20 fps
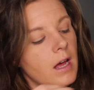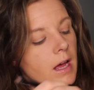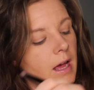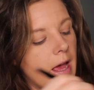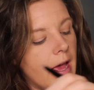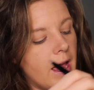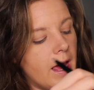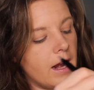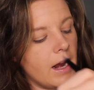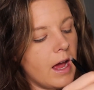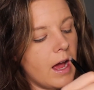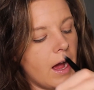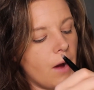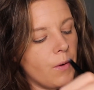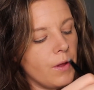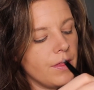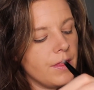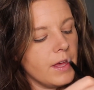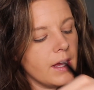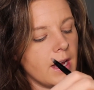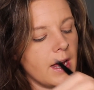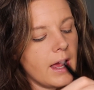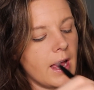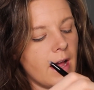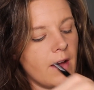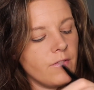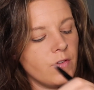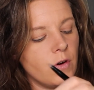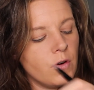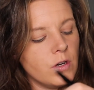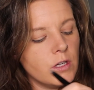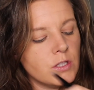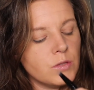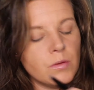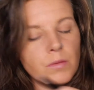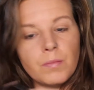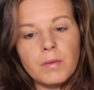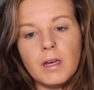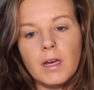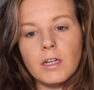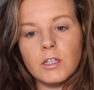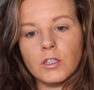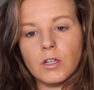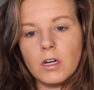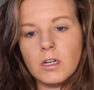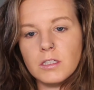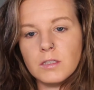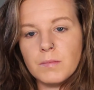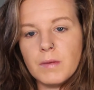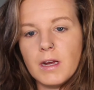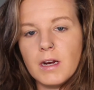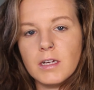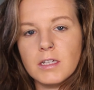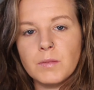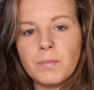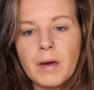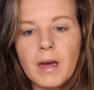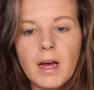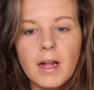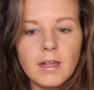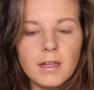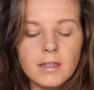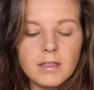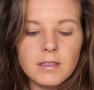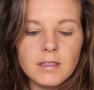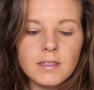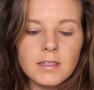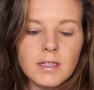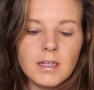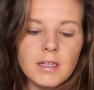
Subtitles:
And one thing I have noticed with BH Cosmetics palettes